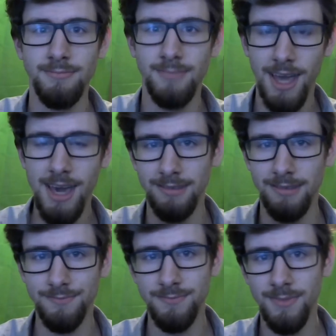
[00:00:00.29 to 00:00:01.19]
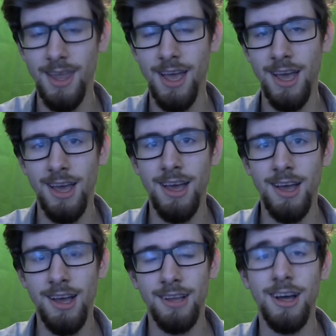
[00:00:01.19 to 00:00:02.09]
Hey,
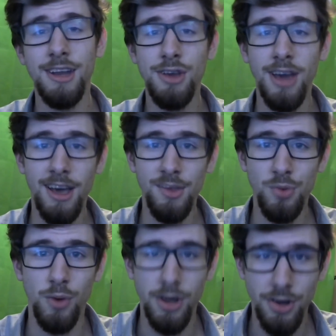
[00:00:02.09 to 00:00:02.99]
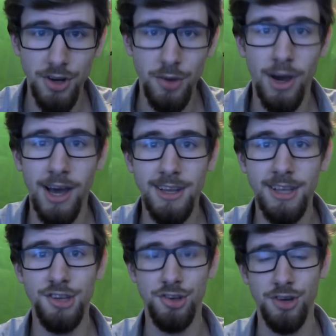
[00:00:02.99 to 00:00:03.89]
a lot of you guys were wondering why I
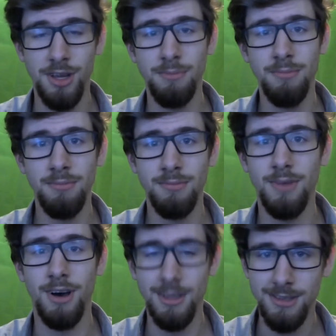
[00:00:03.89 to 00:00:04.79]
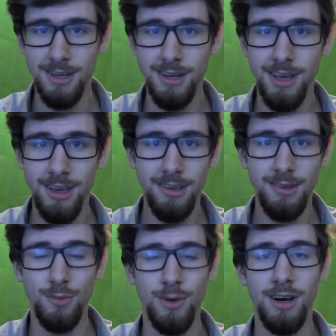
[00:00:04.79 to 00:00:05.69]
didn't stream on Sunday.
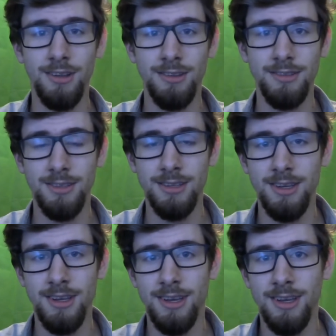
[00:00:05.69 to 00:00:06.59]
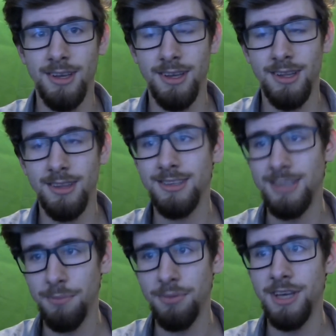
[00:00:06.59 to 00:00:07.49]
Well, the
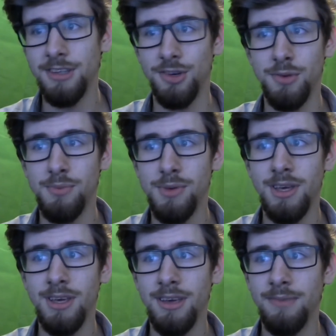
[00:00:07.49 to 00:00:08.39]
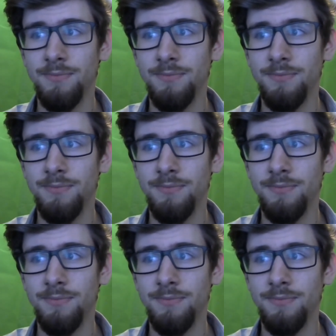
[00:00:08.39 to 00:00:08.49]
simple answer would be